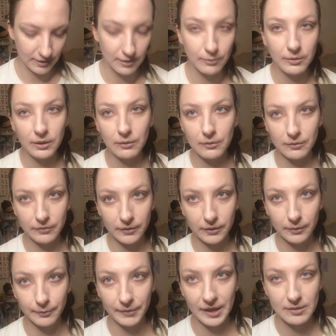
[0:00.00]
the beautiful
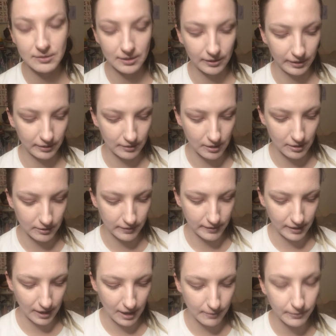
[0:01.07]
baby Leonardo
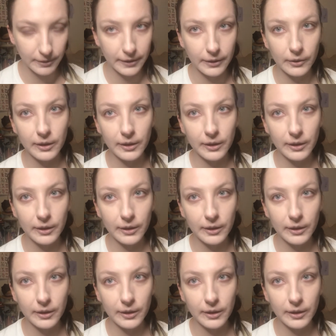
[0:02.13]
DiCaprio,